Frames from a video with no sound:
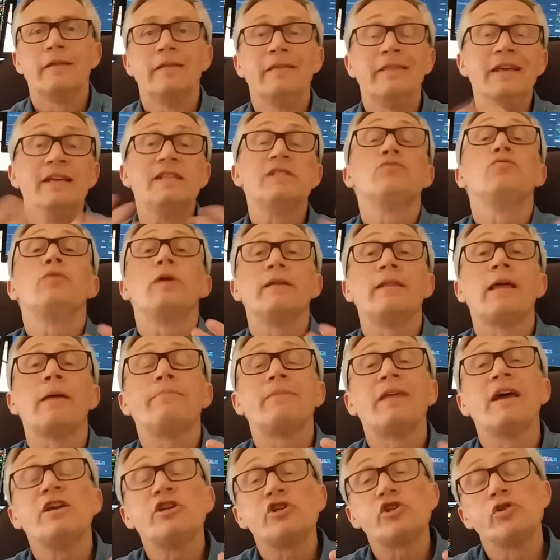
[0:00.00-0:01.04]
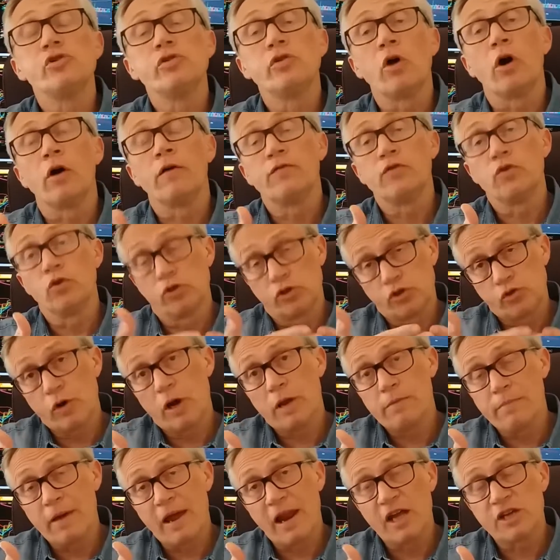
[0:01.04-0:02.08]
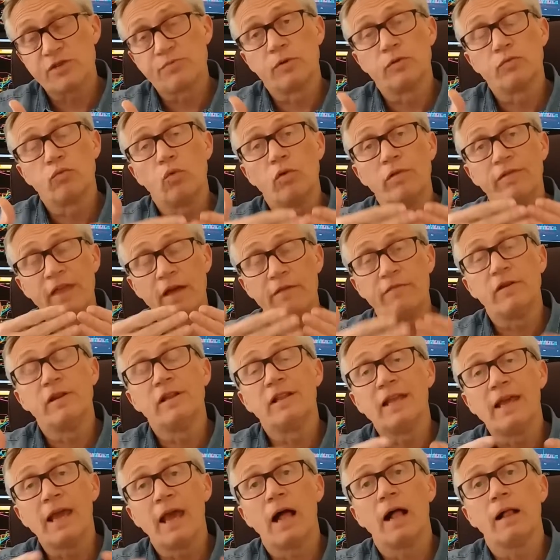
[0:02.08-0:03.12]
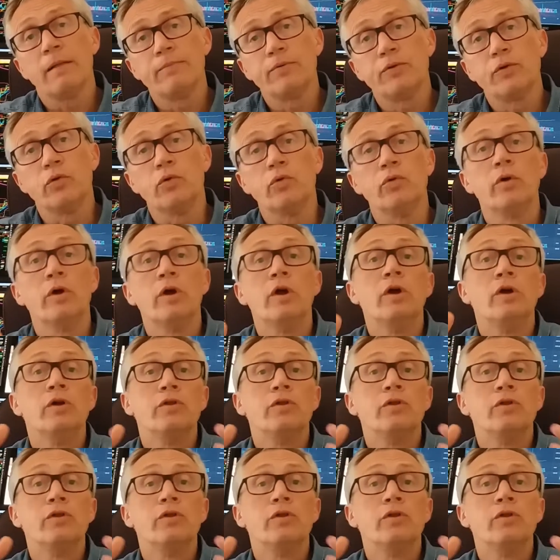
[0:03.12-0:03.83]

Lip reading: This readaptation of your trade management will definitely help you